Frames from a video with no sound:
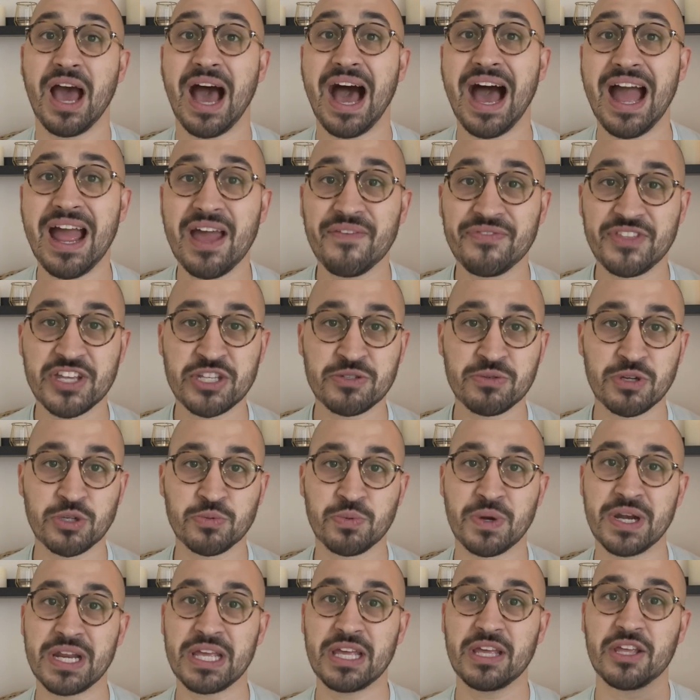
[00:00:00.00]
I have this much
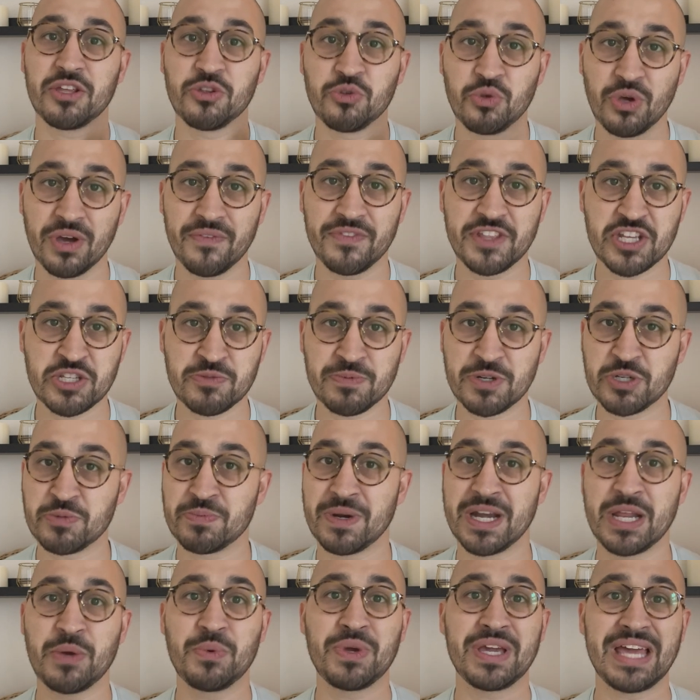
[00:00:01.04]
money, you have this much
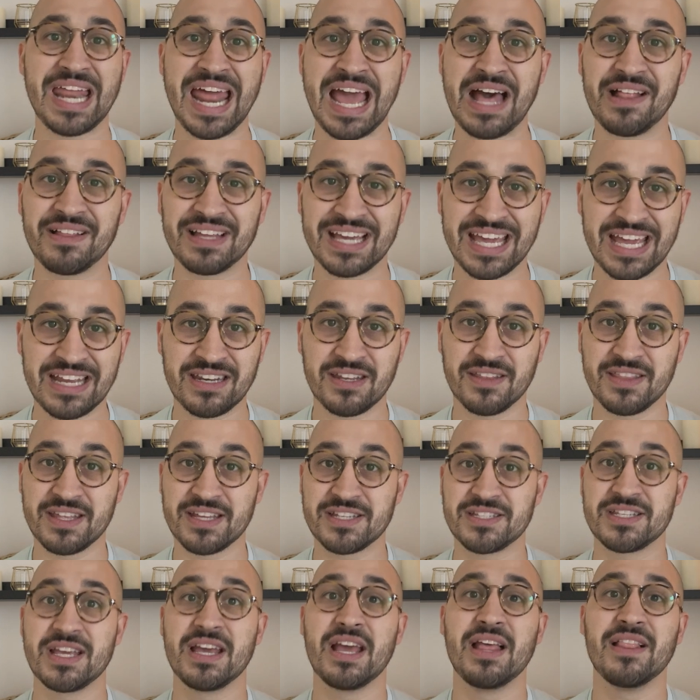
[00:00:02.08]
money, we can allocate to
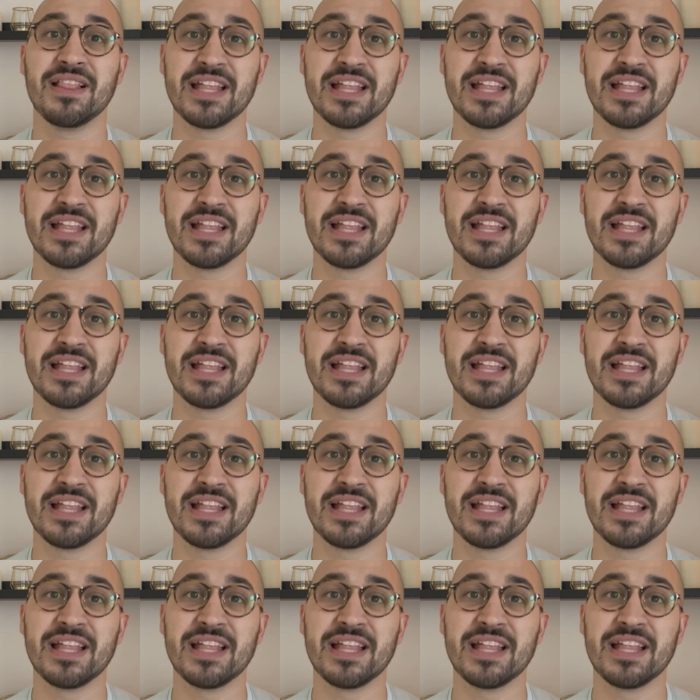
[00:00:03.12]
this.